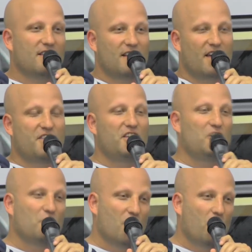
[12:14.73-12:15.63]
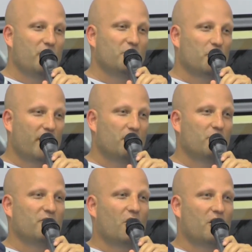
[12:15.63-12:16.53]
I think you know when you're ready to
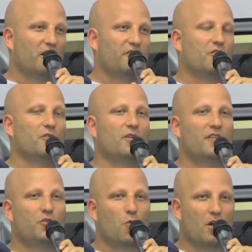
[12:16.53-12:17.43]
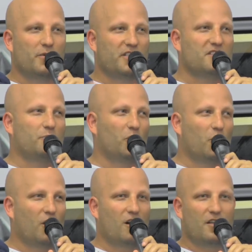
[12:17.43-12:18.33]
move on. If, you if you want to
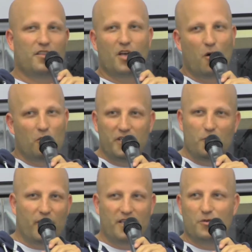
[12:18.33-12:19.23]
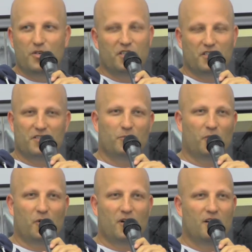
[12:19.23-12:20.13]
explore, the only way you can
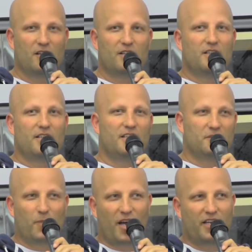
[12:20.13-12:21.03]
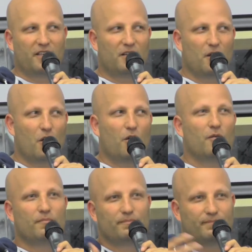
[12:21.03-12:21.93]
explore is by
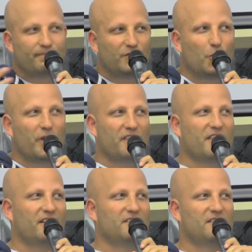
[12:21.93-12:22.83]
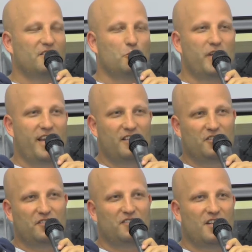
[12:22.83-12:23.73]
doing things. You can't
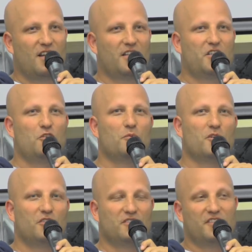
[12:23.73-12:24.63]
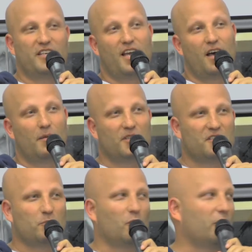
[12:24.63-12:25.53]
just sit at a cubicle and say, yeah, I'm
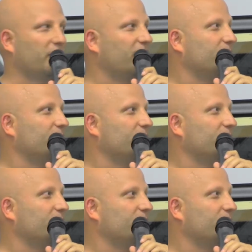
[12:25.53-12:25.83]
exploring.